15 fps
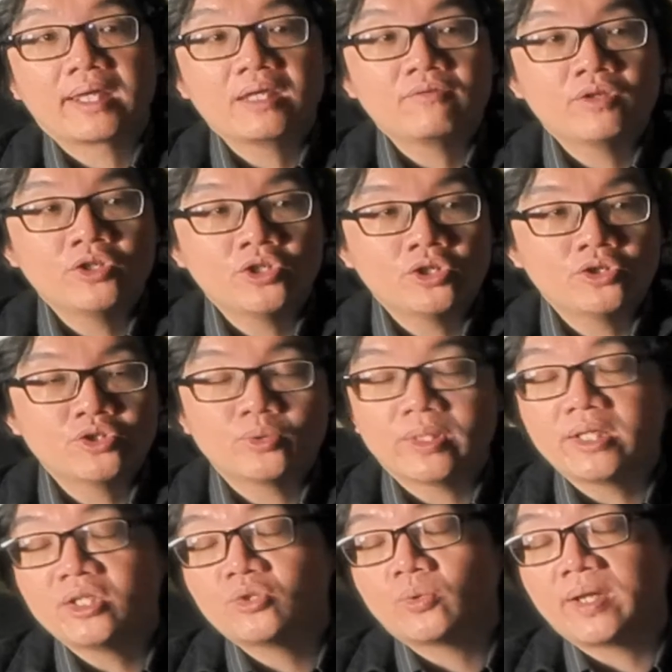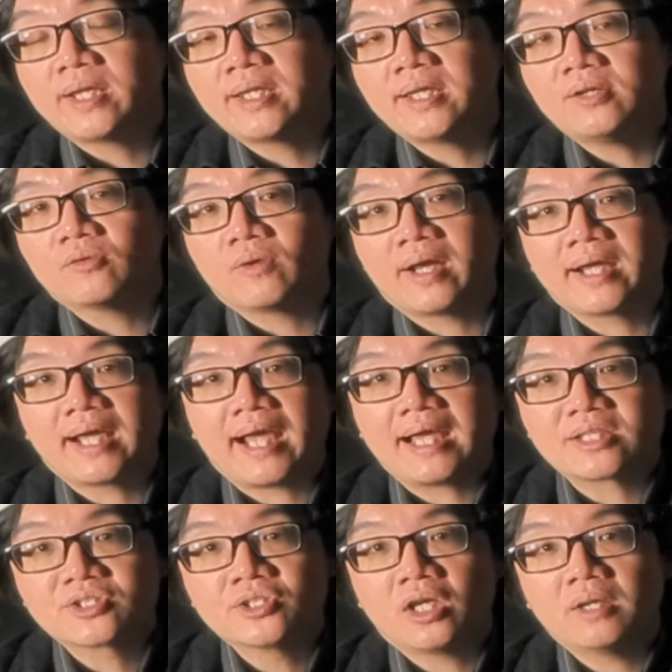even though 2020, right,
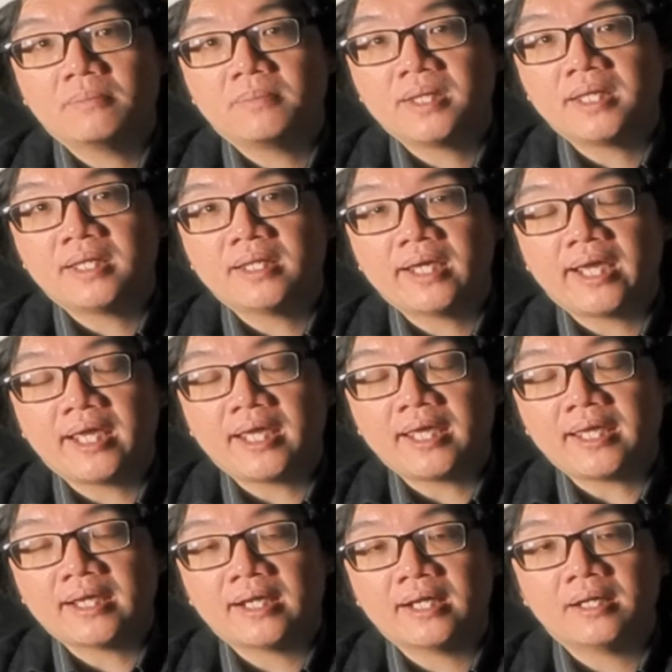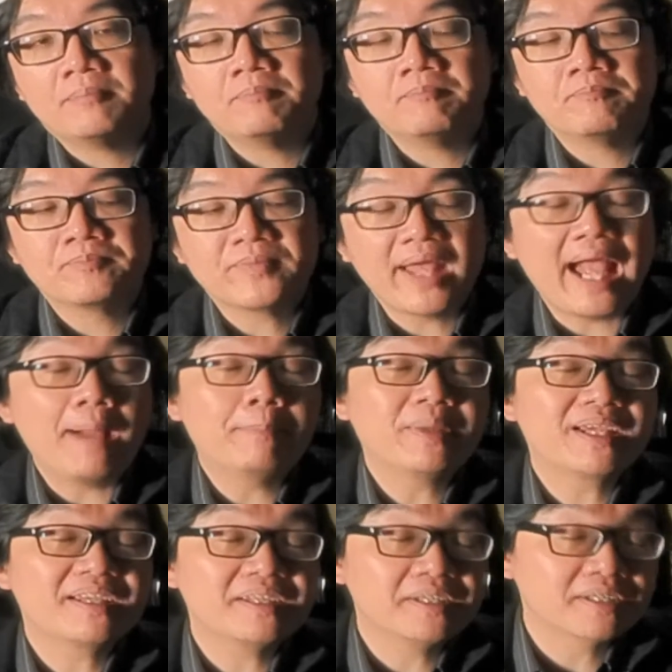has not been a
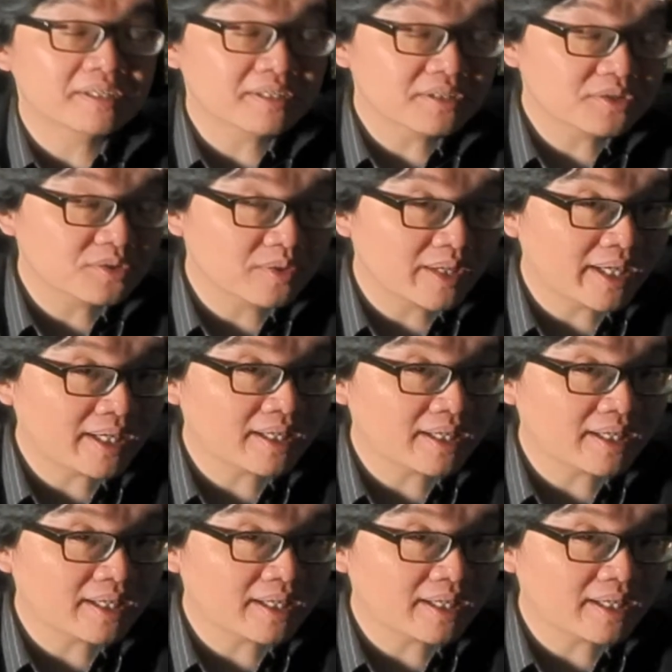epic year, right,